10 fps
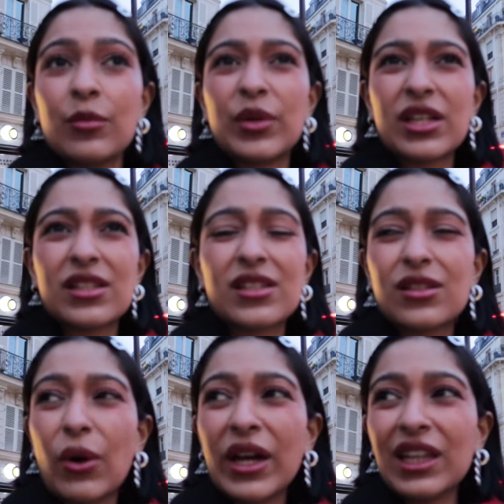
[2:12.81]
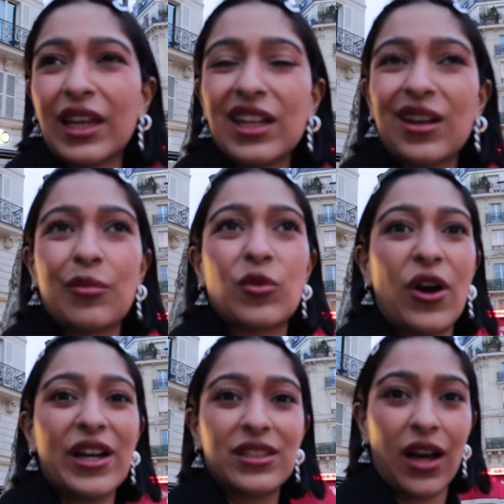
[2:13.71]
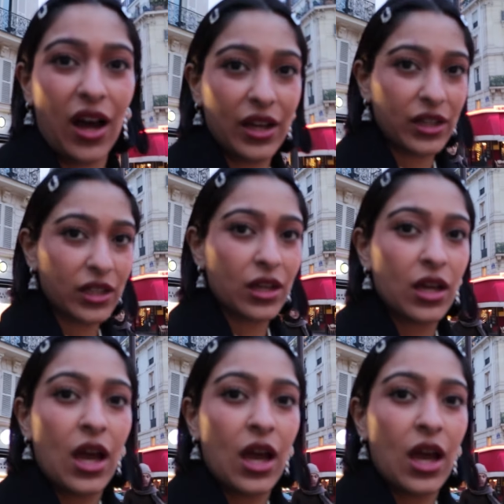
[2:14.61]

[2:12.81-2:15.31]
because it's quite late and I'm quite tired.